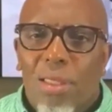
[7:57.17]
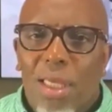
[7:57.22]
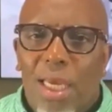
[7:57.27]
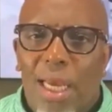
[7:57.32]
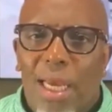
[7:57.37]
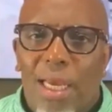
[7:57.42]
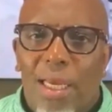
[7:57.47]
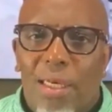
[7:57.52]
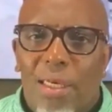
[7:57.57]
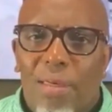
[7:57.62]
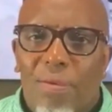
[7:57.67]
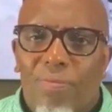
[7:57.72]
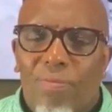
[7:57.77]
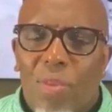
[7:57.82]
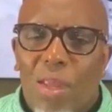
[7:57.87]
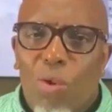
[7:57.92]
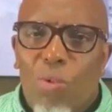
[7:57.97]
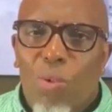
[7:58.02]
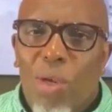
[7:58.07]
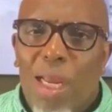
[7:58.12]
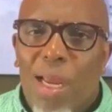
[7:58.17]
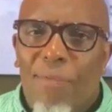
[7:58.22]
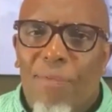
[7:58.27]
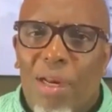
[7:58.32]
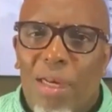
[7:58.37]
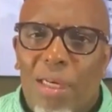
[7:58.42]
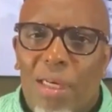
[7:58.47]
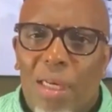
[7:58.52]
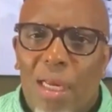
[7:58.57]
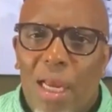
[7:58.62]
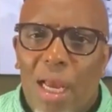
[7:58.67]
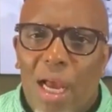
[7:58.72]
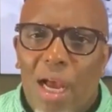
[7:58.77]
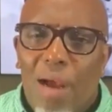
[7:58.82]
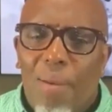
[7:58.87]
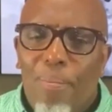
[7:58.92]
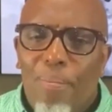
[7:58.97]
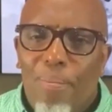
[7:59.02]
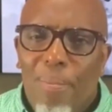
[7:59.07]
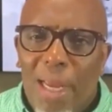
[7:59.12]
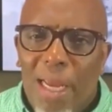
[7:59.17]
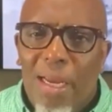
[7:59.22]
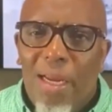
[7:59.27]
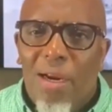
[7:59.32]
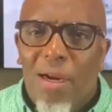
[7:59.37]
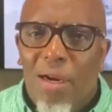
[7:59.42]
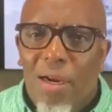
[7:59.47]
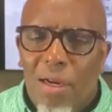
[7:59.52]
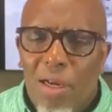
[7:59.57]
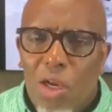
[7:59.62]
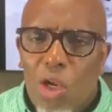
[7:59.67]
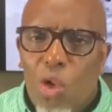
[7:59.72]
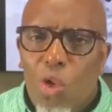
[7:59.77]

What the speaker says: that we have a mayor